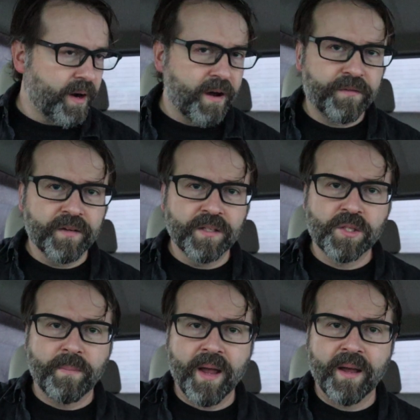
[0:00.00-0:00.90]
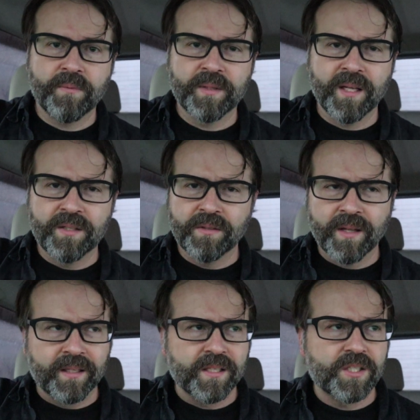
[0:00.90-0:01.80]
often in Japan when they do
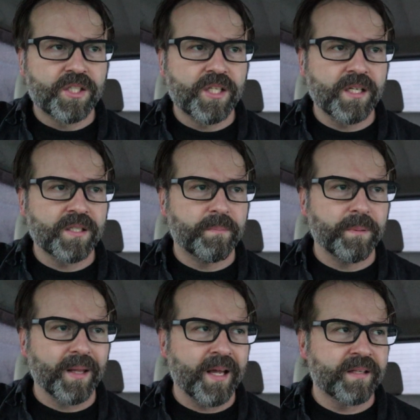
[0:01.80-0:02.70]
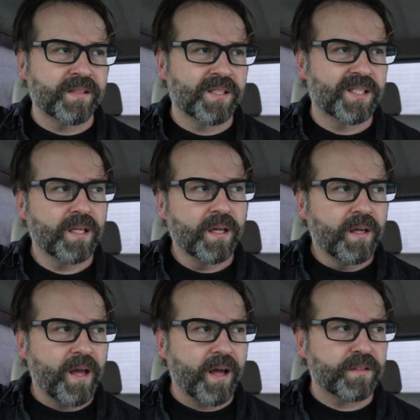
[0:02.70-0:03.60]
like these cheese blends
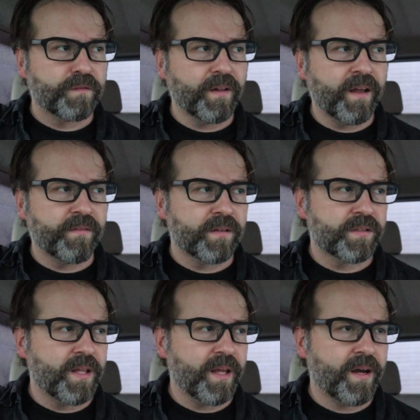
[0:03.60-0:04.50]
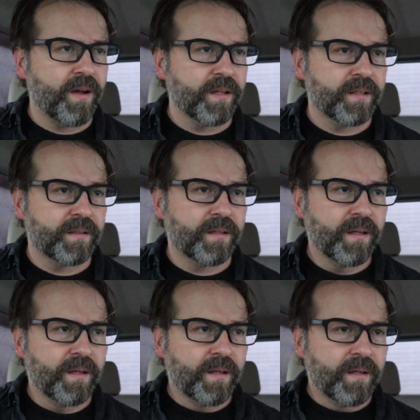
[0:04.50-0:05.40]
as flavors, they call it
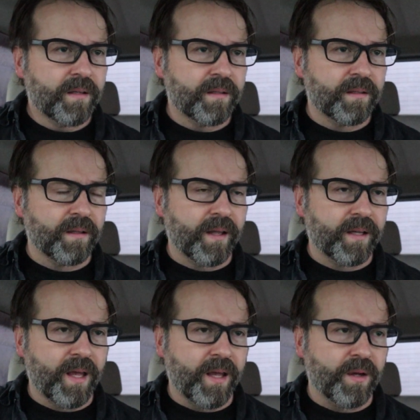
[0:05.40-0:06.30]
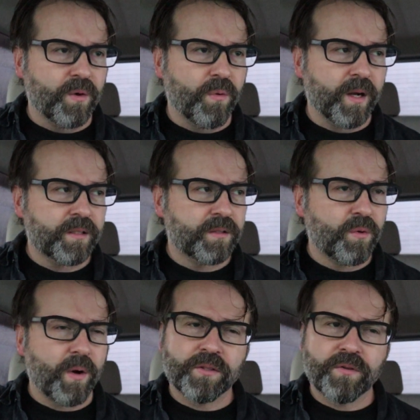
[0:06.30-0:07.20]
like a
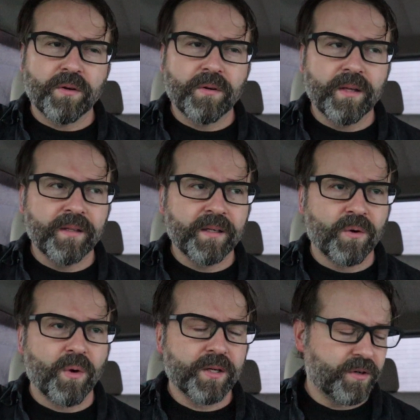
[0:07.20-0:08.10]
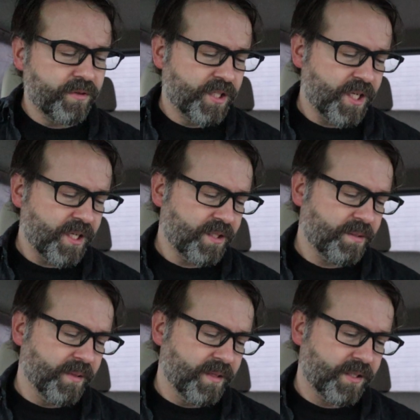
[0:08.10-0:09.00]
quattro, I think, quattro cheese.
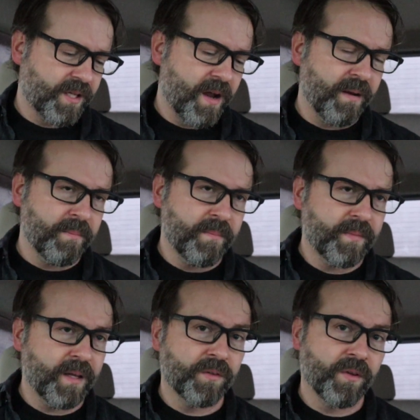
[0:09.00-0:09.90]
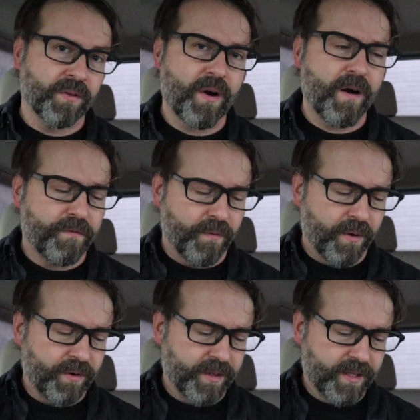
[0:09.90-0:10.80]
But this time, even though there are
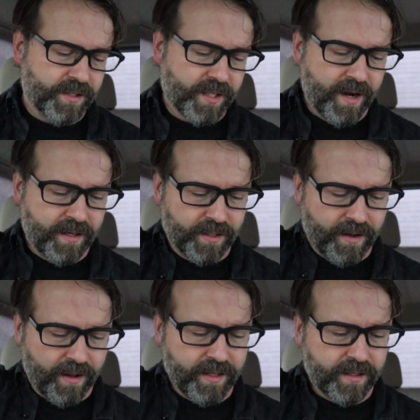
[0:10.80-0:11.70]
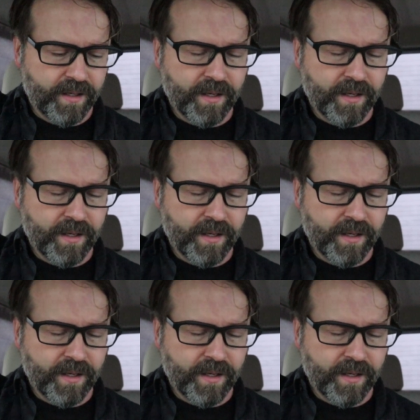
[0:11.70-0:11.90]
4, they decided to call it